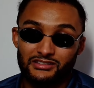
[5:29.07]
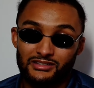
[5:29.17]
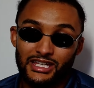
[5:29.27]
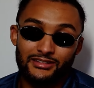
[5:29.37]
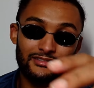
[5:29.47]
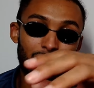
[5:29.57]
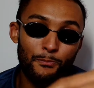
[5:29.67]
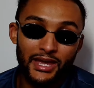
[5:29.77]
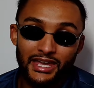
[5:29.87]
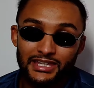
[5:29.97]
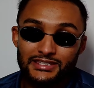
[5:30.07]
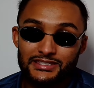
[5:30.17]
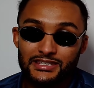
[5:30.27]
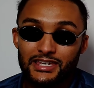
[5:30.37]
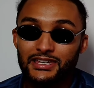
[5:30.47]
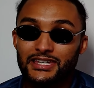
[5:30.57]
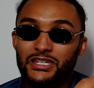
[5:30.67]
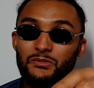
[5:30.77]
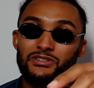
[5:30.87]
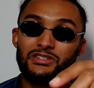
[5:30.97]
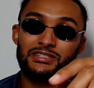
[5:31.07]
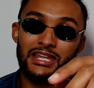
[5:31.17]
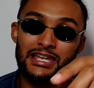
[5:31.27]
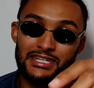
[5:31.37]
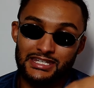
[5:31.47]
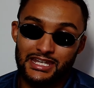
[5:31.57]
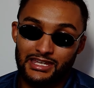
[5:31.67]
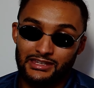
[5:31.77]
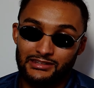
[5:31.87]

He had no pace. He was just standing there.